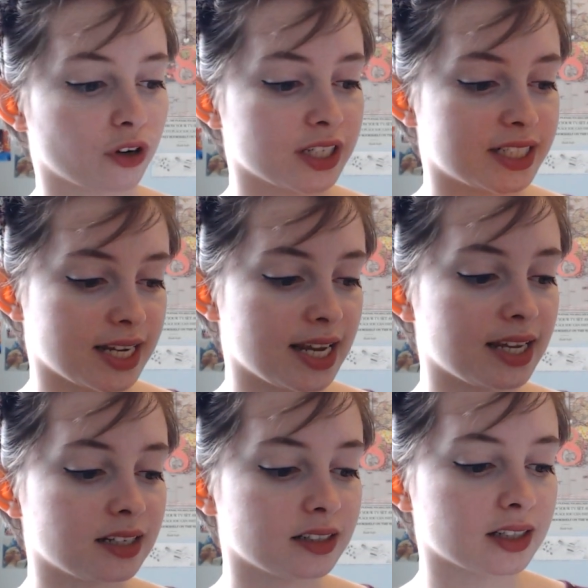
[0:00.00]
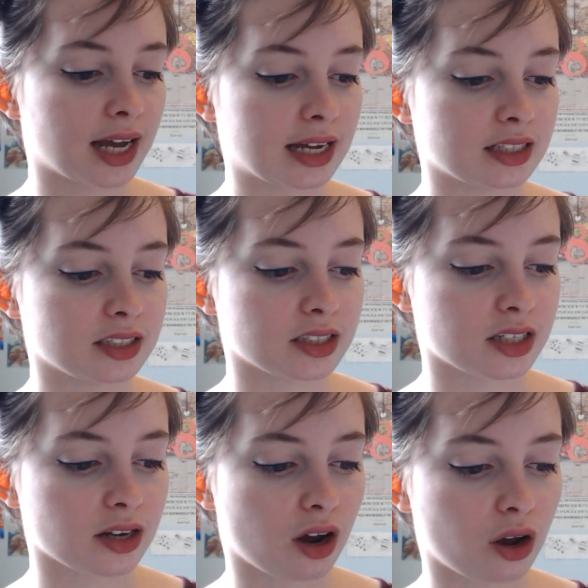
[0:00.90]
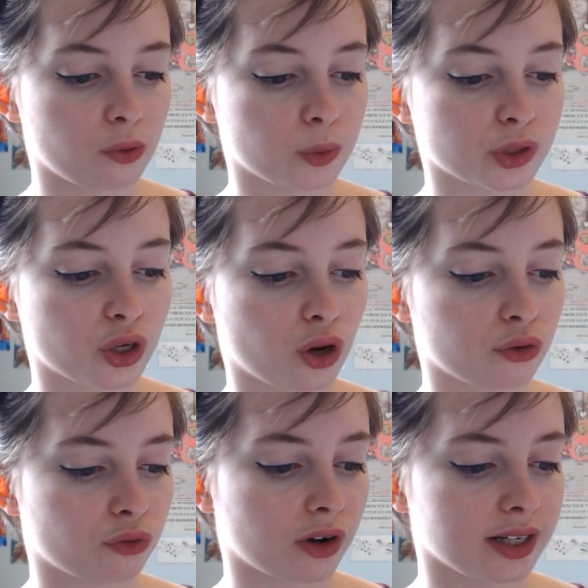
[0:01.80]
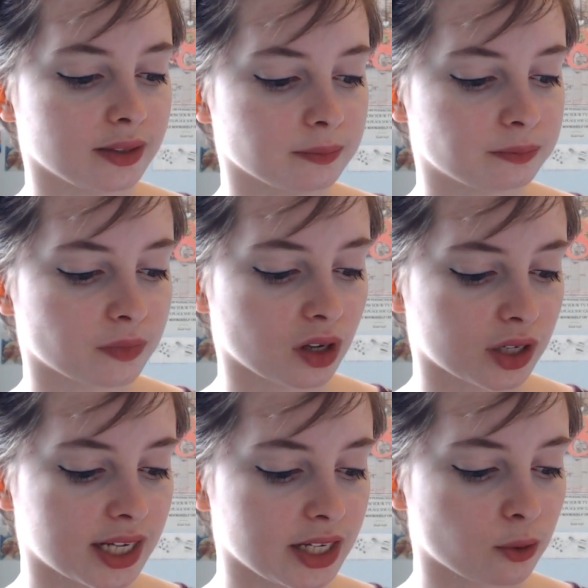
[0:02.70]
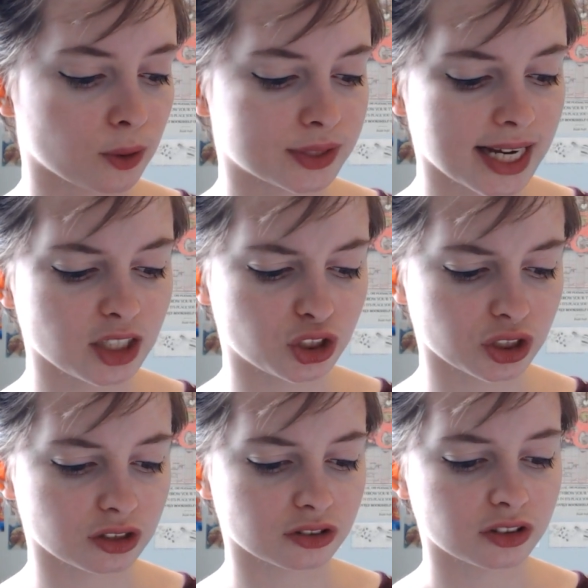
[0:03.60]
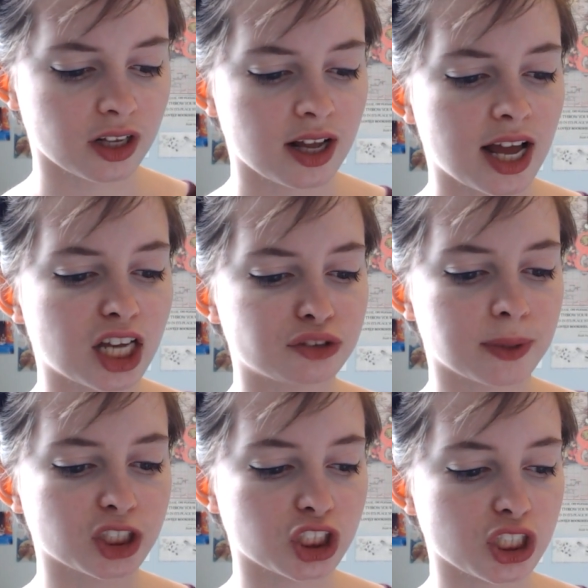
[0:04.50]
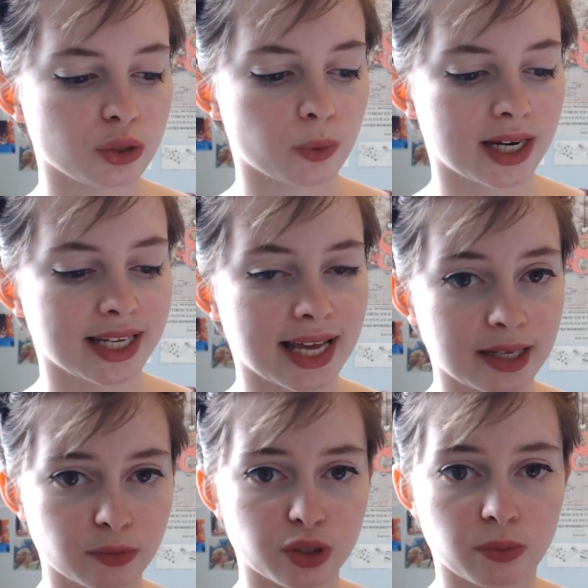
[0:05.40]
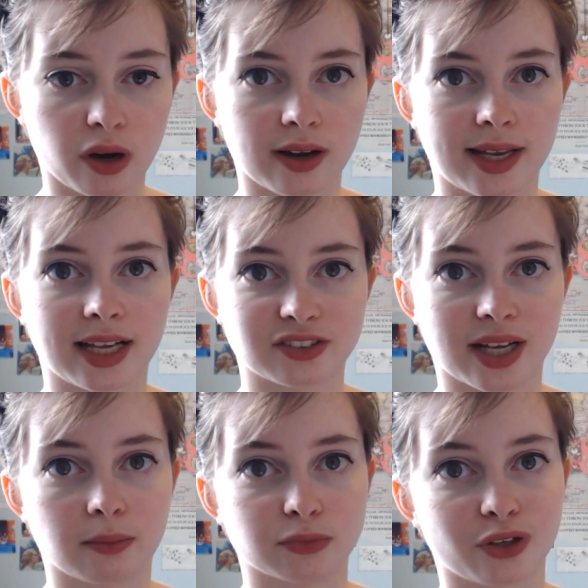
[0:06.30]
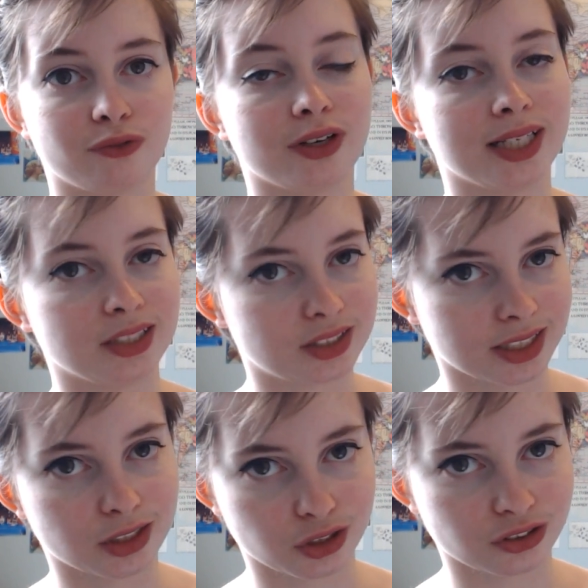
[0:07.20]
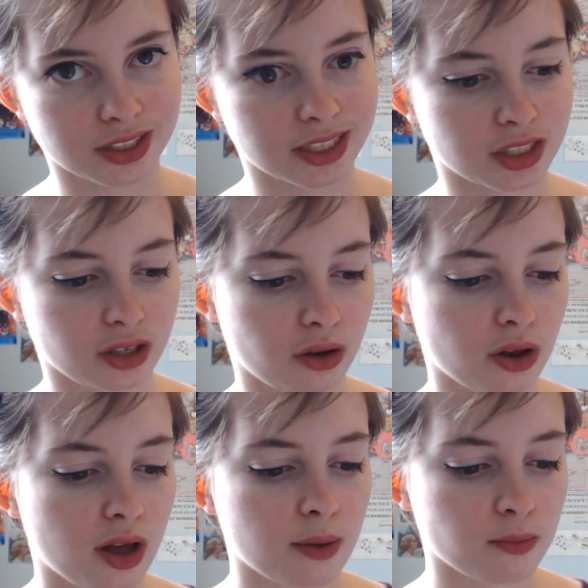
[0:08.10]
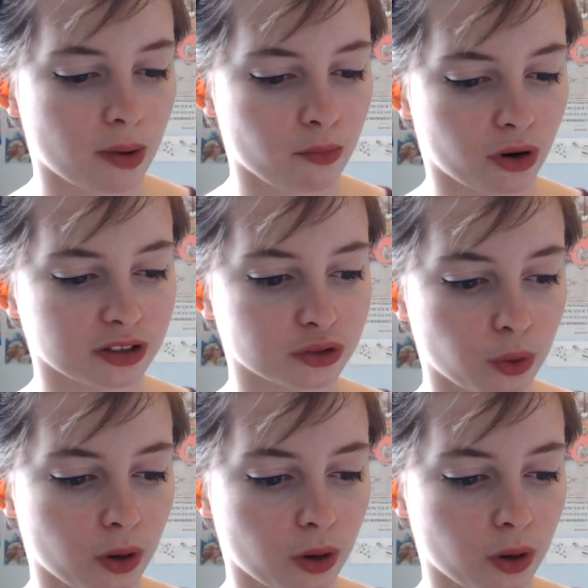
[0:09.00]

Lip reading: write it in, and I would kind of write key quotations, especially when it came to my exams. I really did just need to memorise